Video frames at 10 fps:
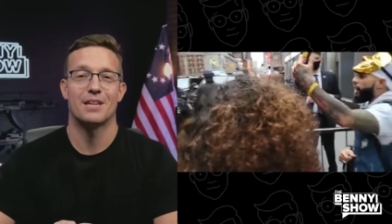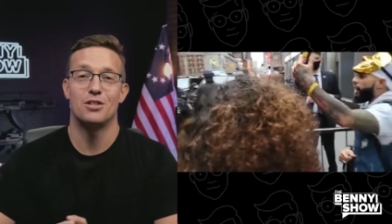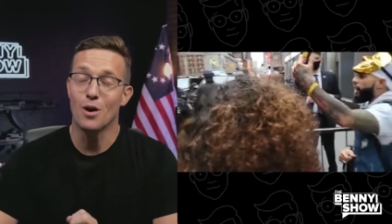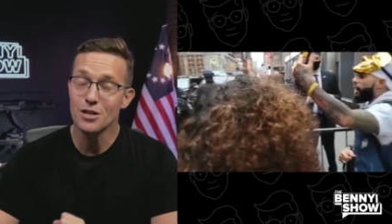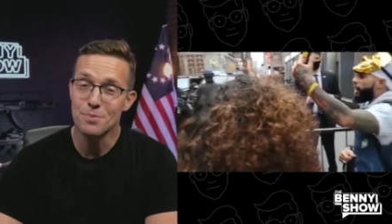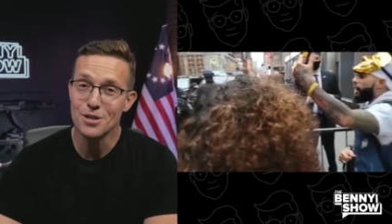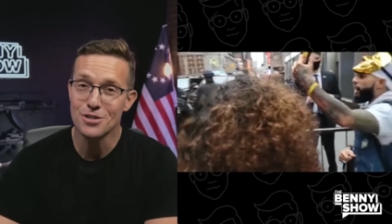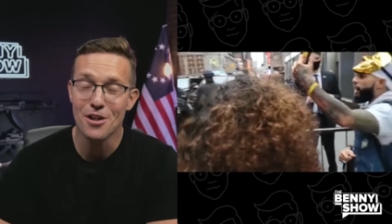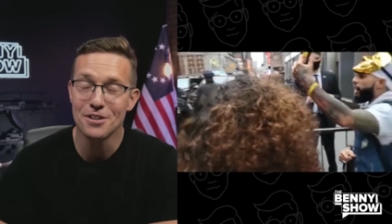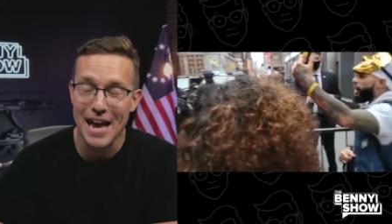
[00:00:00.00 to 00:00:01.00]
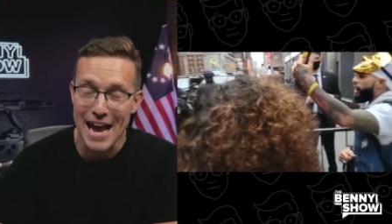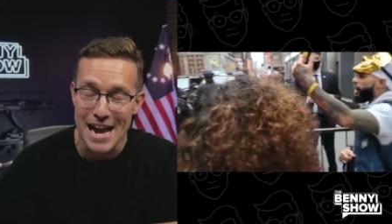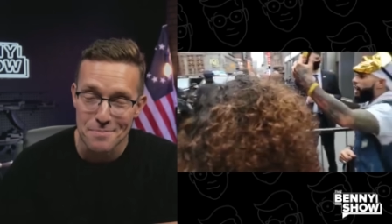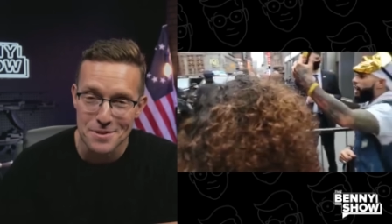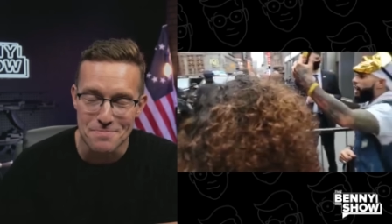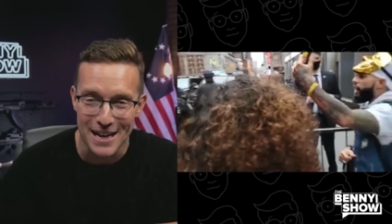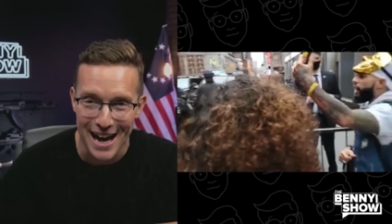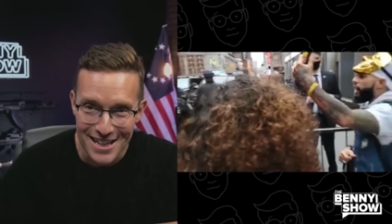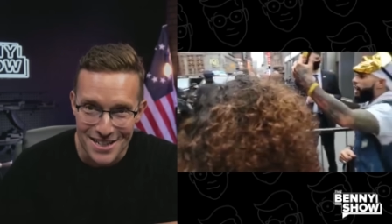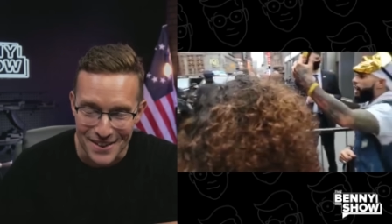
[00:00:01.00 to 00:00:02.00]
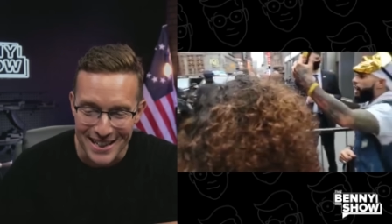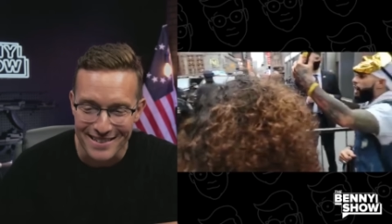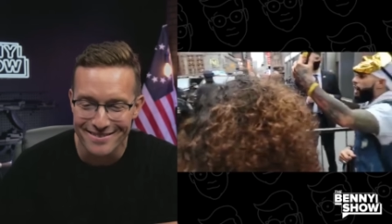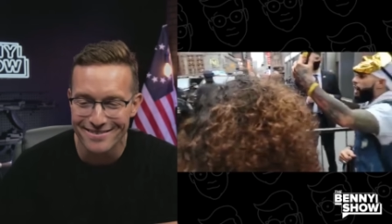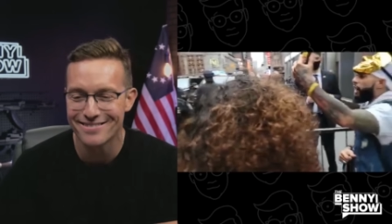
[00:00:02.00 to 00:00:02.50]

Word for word: She wants to put us all in camps because of it.